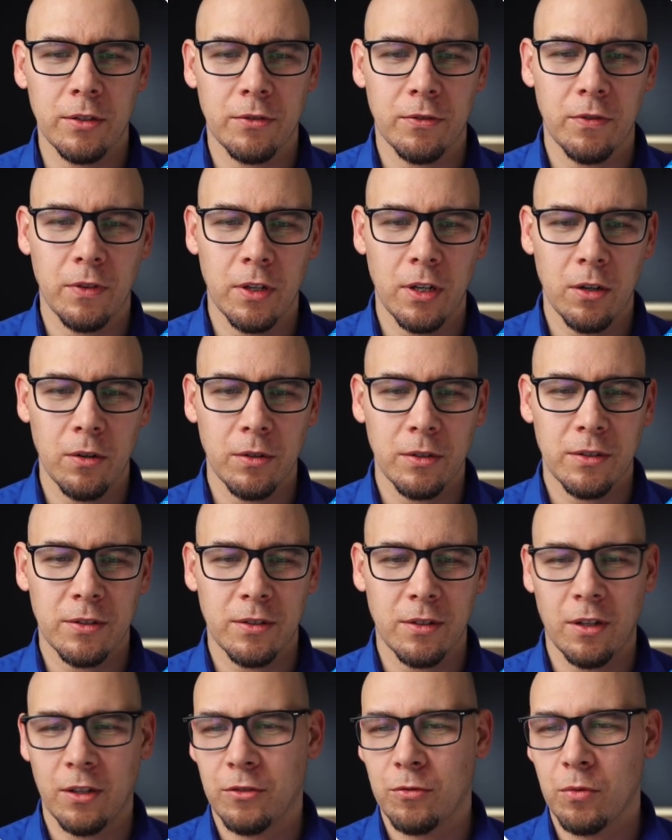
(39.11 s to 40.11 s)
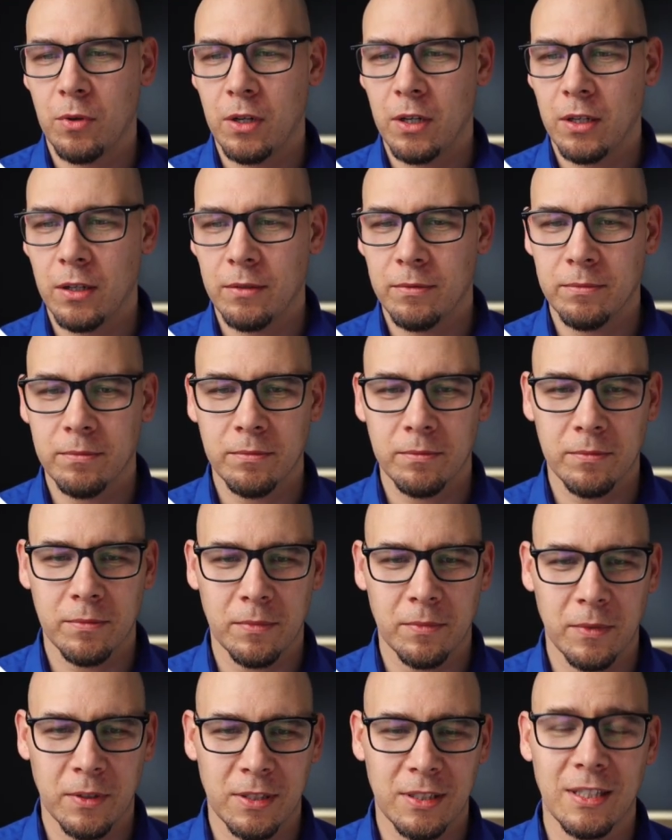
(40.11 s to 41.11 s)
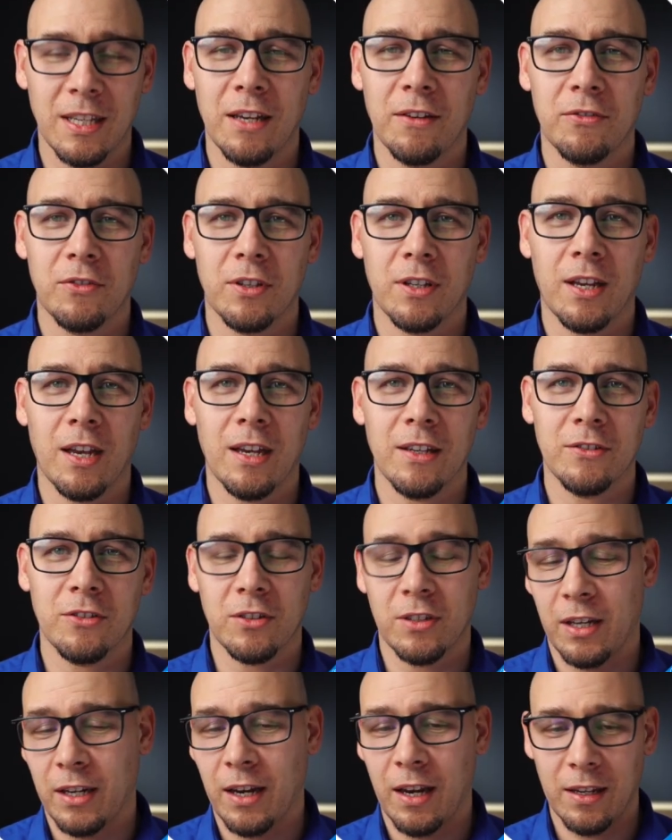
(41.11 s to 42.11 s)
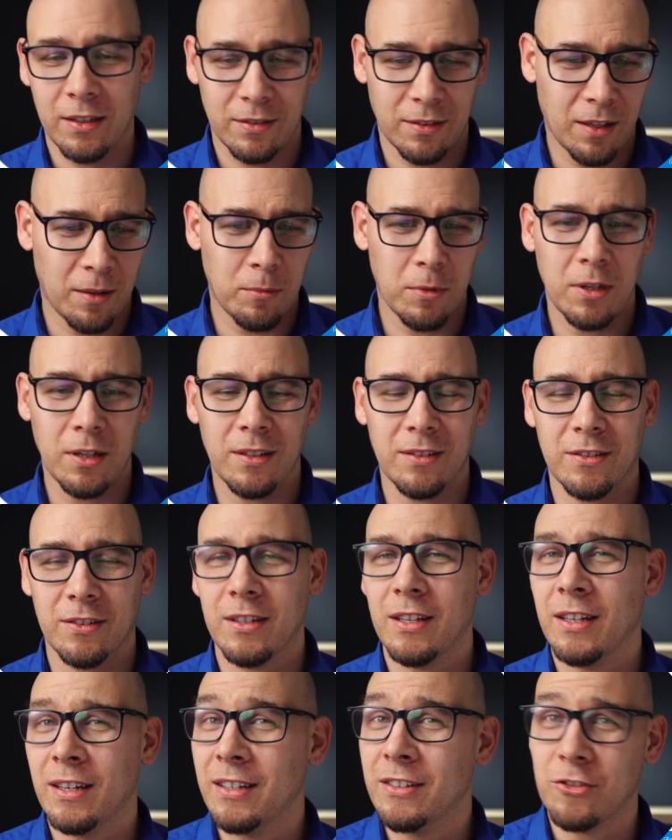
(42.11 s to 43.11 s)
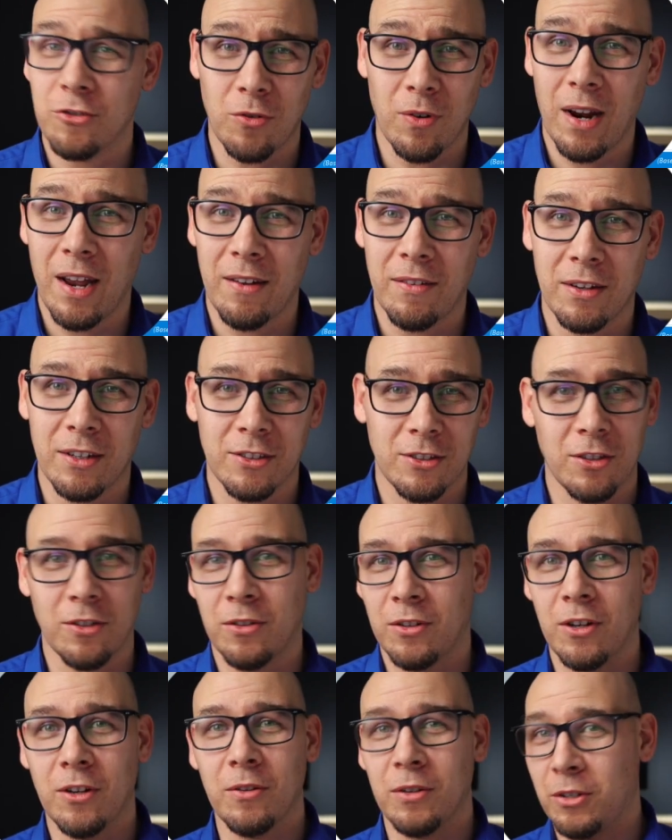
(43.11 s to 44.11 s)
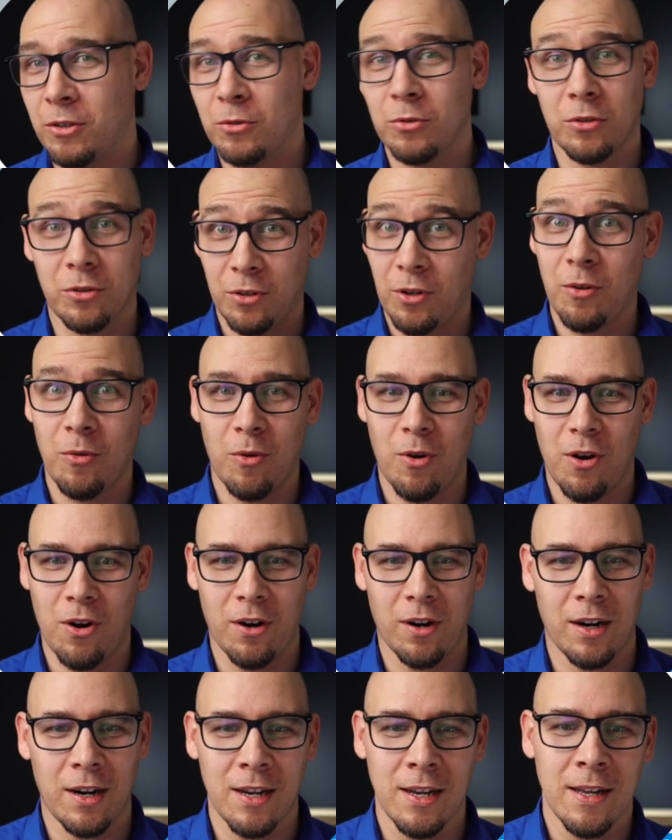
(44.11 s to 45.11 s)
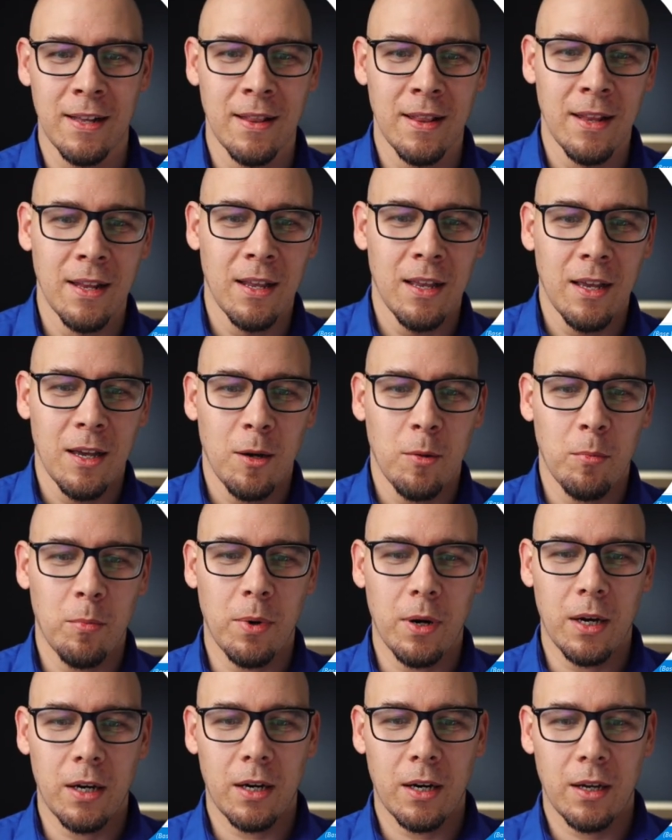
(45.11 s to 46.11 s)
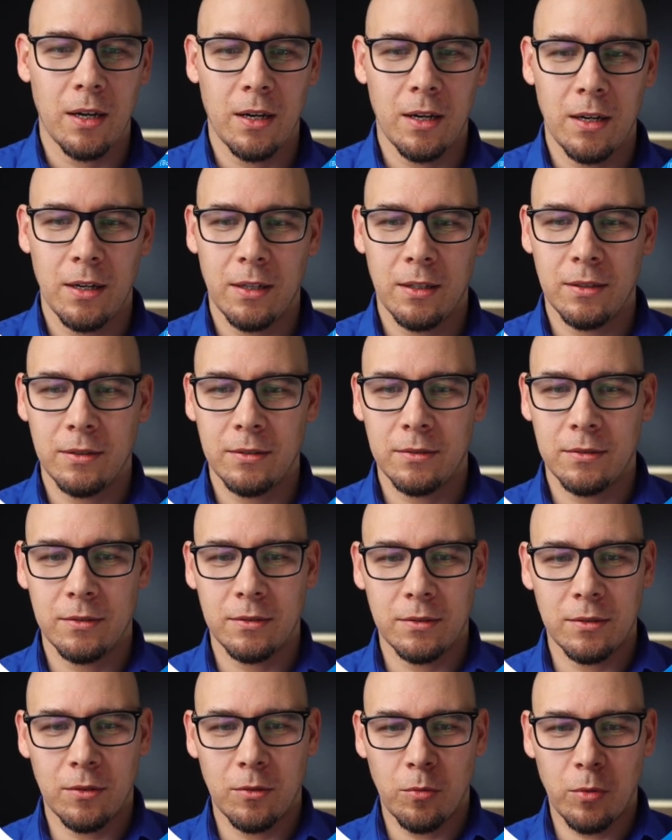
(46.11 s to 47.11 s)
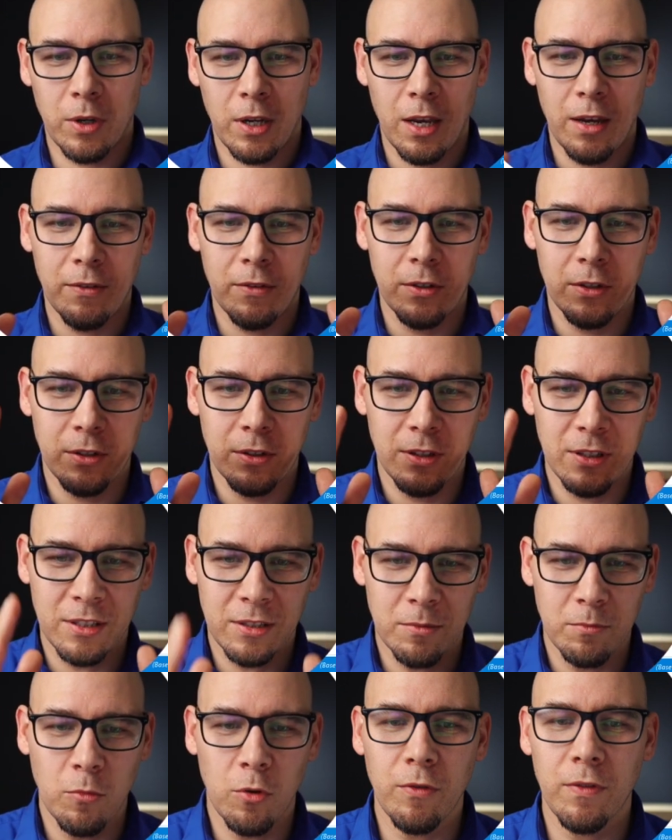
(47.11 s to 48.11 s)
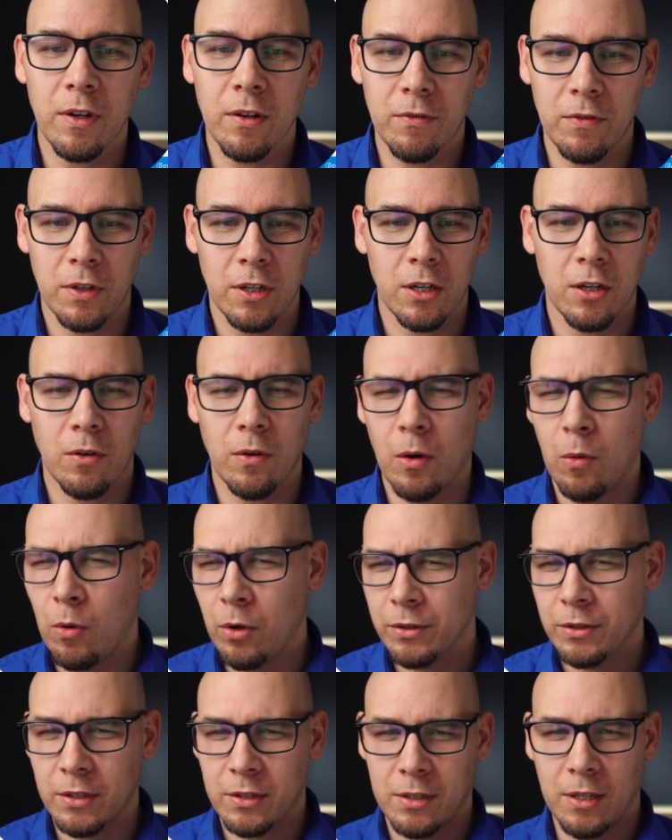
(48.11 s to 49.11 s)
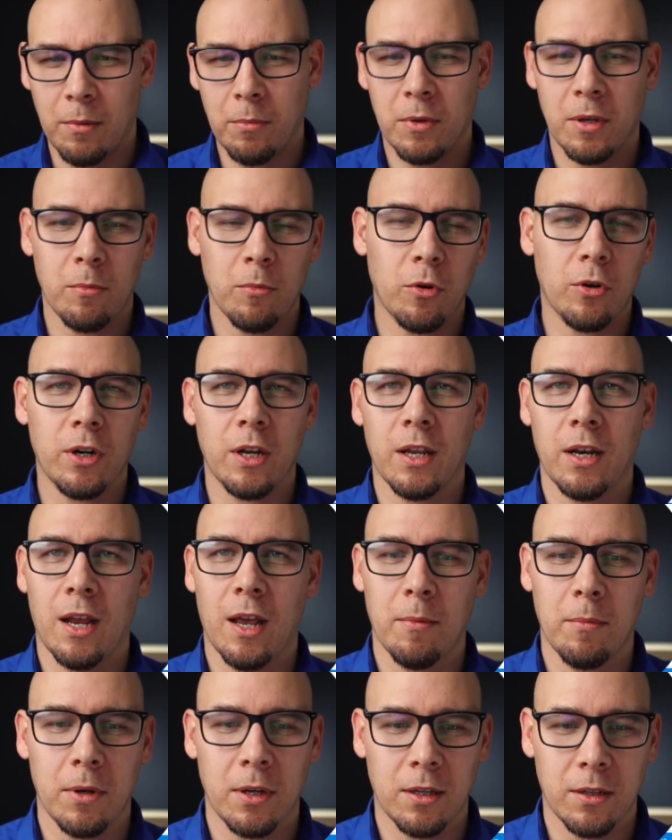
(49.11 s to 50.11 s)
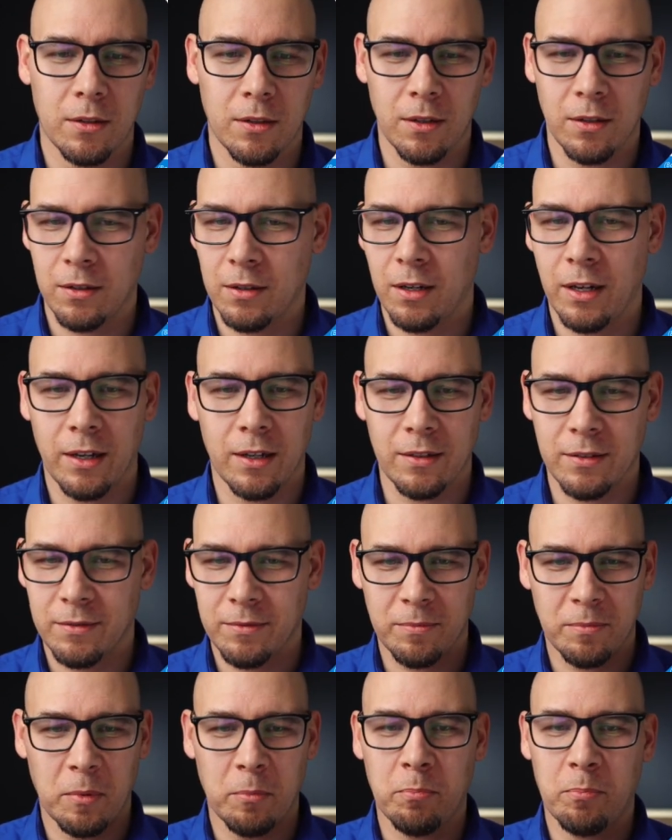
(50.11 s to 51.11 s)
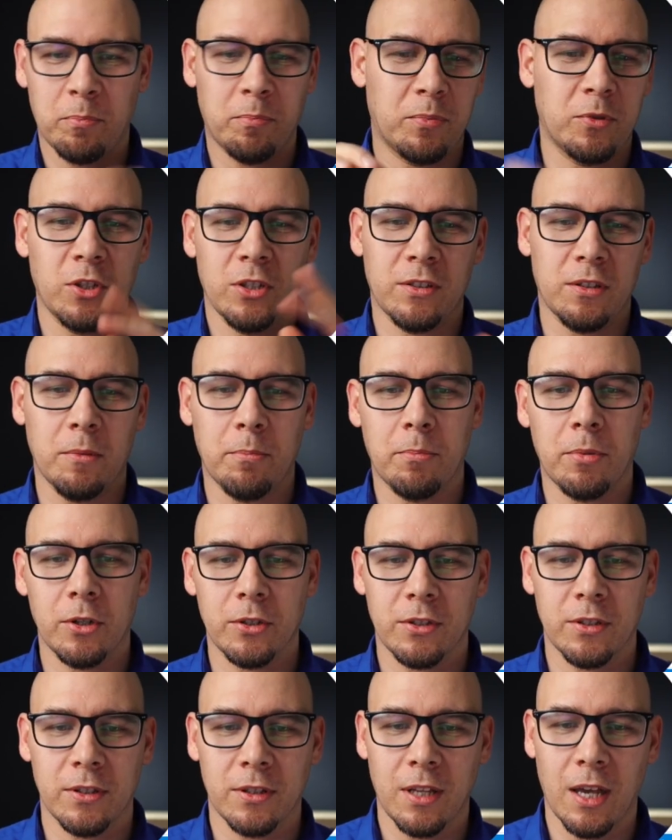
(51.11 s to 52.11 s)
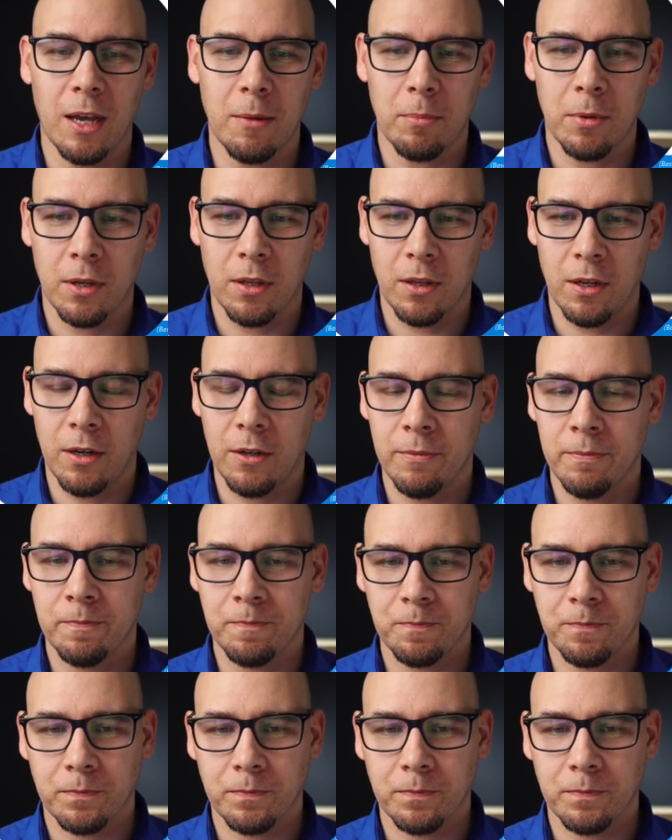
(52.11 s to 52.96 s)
this video. It's not really a safety hazard, I guess. I mean, it is driving, so you know, it could go wrong. But we have this moving video. I wanted something more dynamic than like just a person typing there.